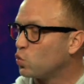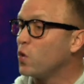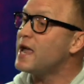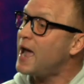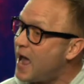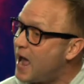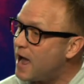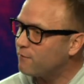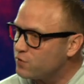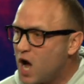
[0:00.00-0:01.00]
We
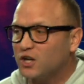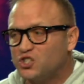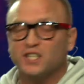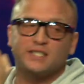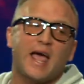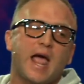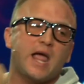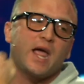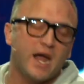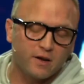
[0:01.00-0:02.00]
have not just
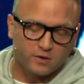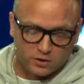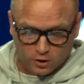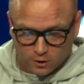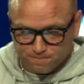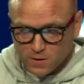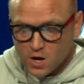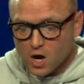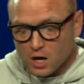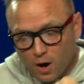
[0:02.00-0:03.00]
a answer.
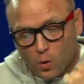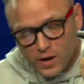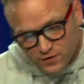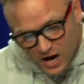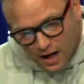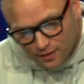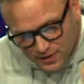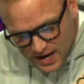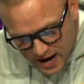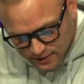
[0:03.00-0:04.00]
Come on, we've got
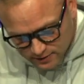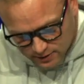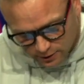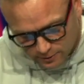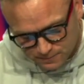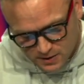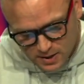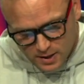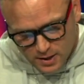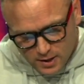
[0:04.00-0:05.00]
the answer.
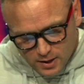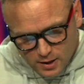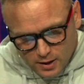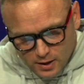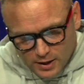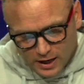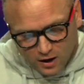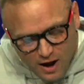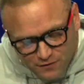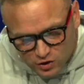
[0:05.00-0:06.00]
And I
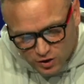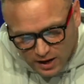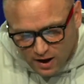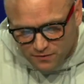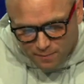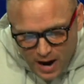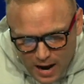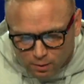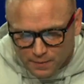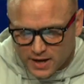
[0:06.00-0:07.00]
love this. I love the
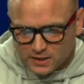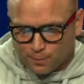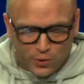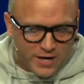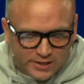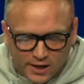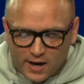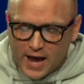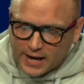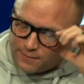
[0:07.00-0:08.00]
Bible because it brings to
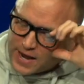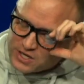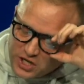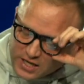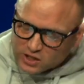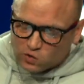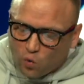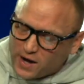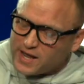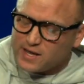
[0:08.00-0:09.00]
light, hey, Jesus,
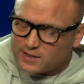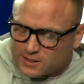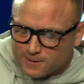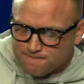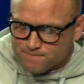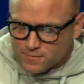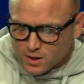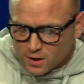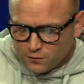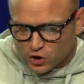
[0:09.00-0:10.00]
what is
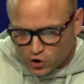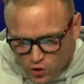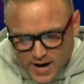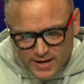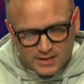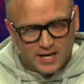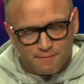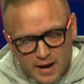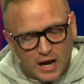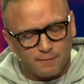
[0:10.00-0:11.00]
the greatest
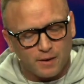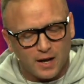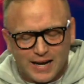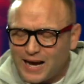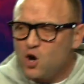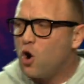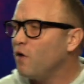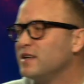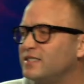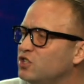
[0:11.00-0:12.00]
commandment? Like, I know all
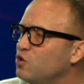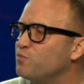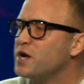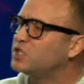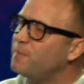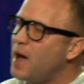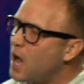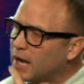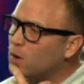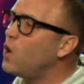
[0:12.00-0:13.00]
these things you preach
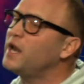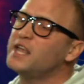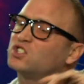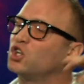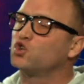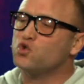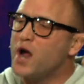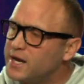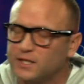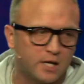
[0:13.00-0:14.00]
about. Like, what is the
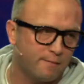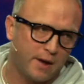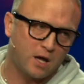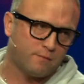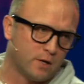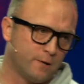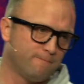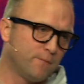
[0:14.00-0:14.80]
greatest commandment?